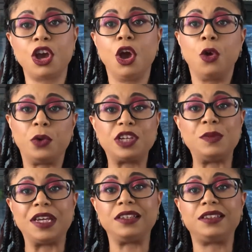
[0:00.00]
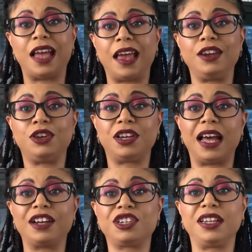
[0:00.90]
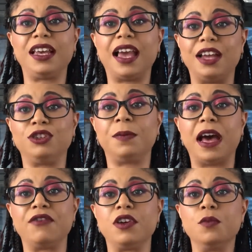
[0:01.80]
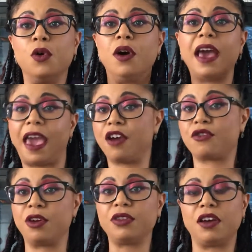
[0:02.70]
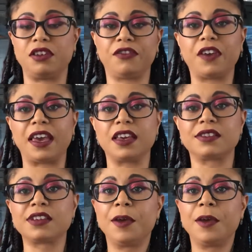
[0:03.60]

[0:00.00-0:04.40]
which means then you can actually end up having more hair growth on your face.